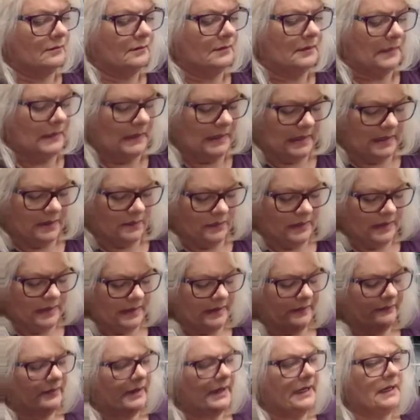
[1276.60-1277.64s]
there we
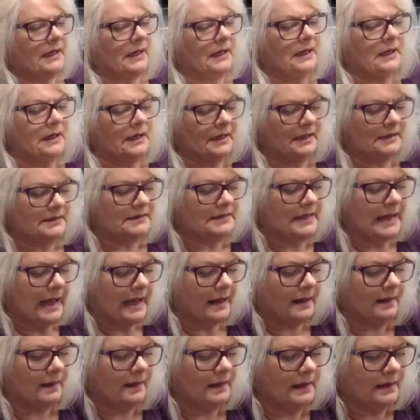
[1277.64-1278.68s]
have. I didn't get it
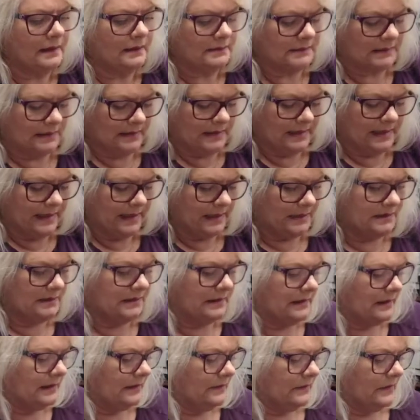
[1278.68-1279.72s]
exactly to the edge
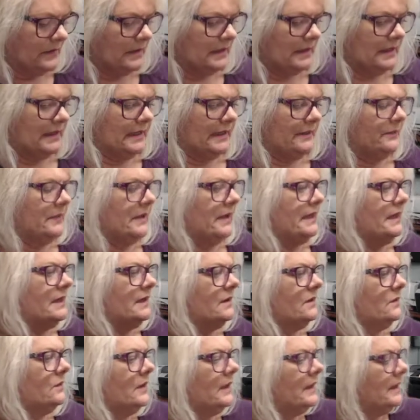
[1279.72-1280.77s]
that I wanted it, but you know
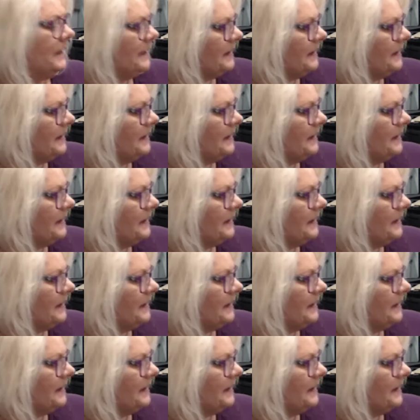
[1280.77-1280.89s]
what?